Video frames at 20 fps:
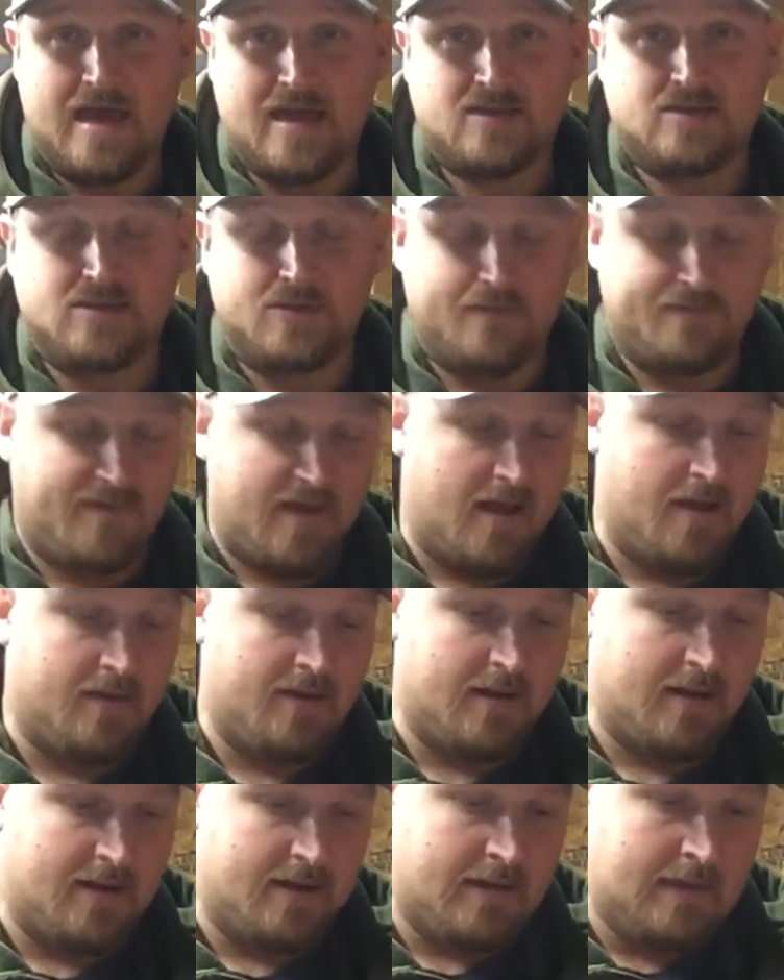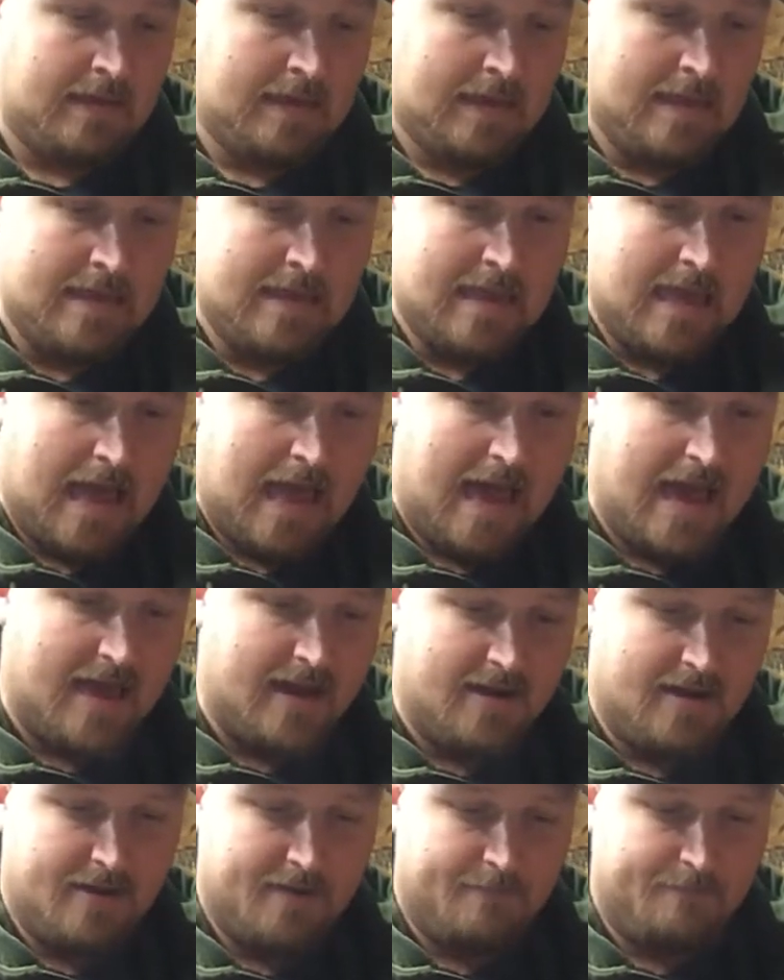Actually I
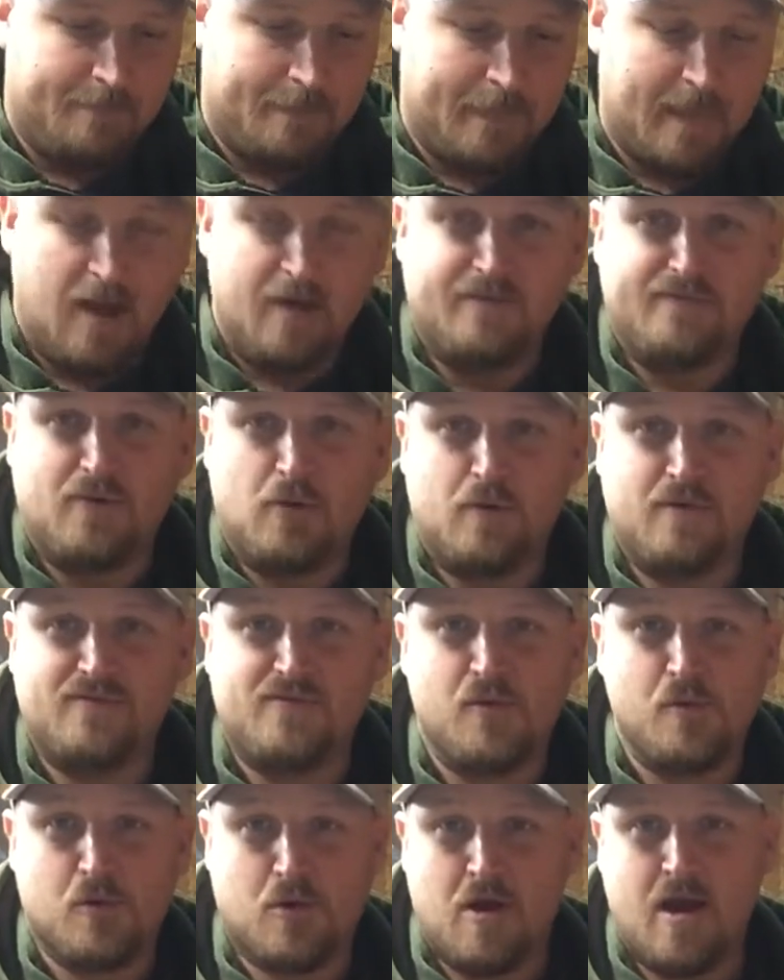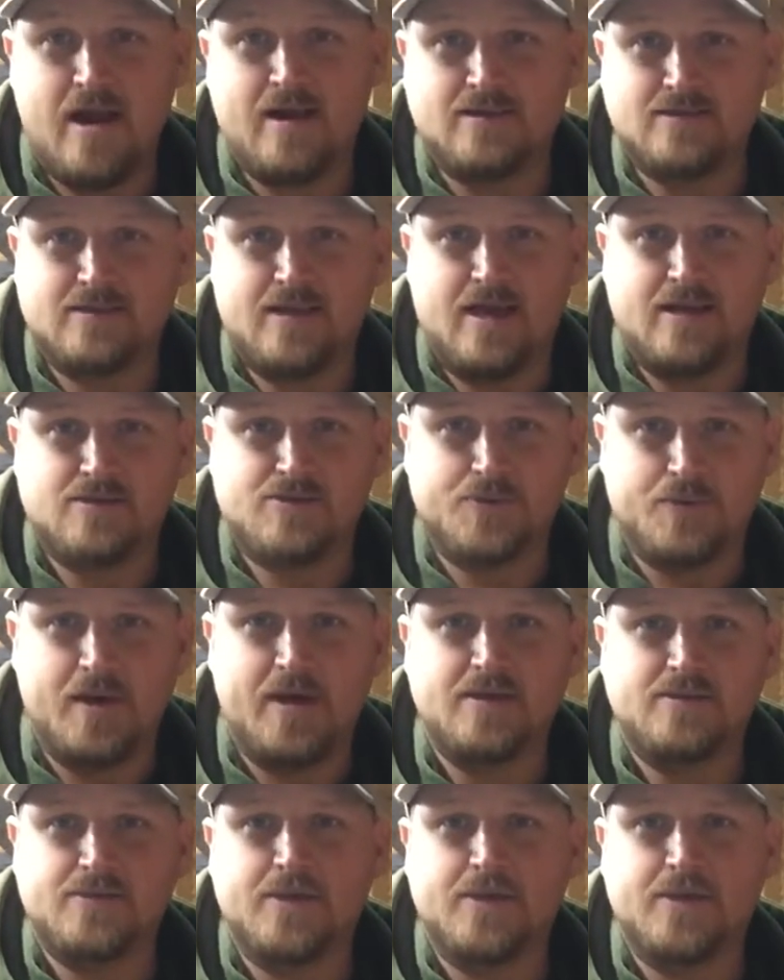had a 044 crank stashed away,